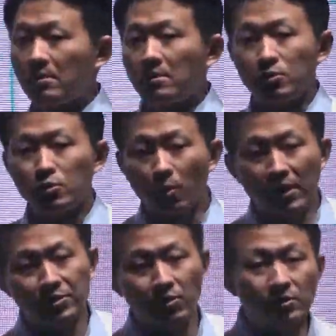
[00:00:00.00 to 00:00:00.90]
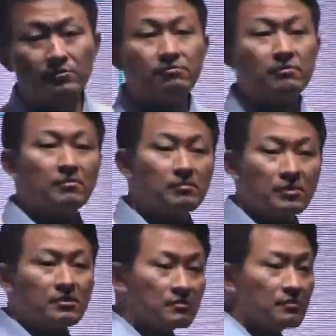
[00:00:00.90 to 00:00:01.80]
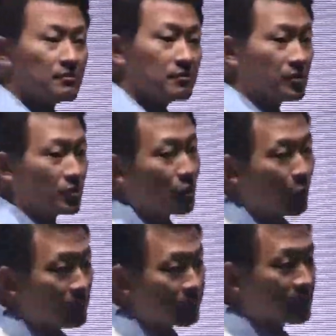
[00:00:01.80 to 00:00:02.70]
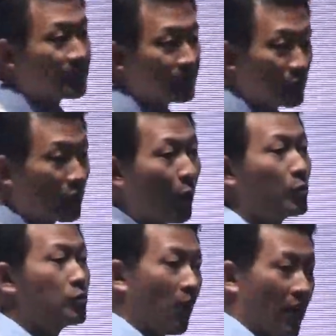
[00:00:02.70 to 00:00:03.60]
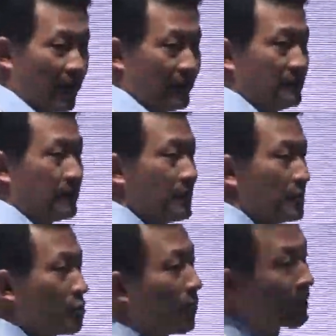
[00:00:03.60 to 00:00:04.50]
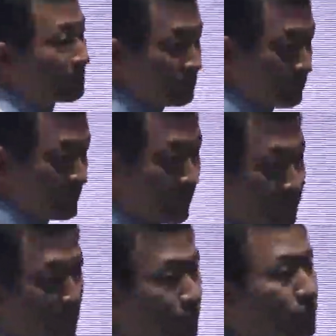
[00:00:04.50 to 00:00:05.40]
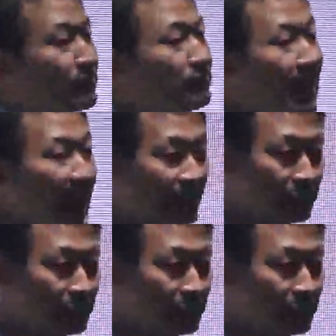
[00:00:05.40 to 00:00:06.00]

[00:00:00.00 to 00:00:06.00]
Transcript: You don't want your tokens sitting in your cold wallet. You want them to create value.